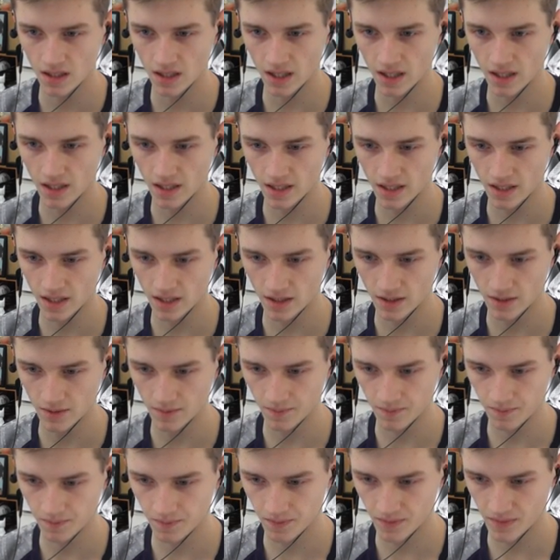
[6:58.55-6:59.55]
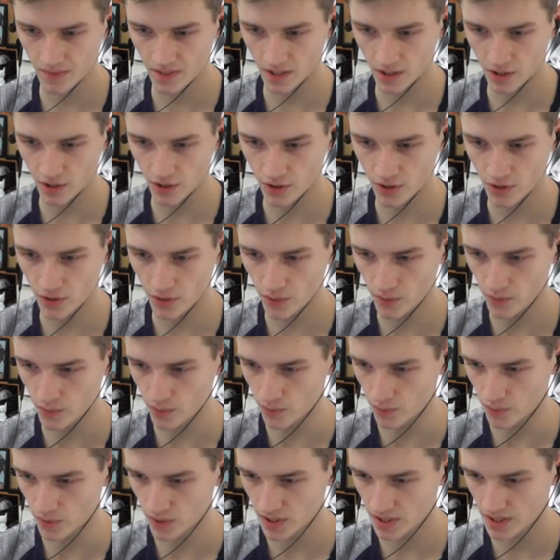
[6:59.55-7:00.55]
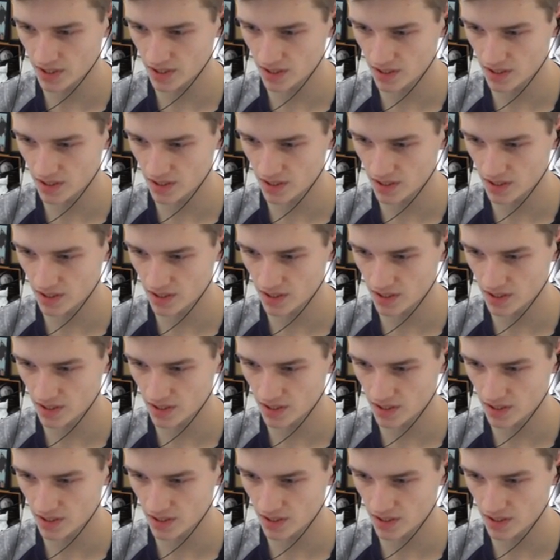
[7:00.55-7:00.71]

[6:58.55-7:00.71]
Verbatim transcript: And then you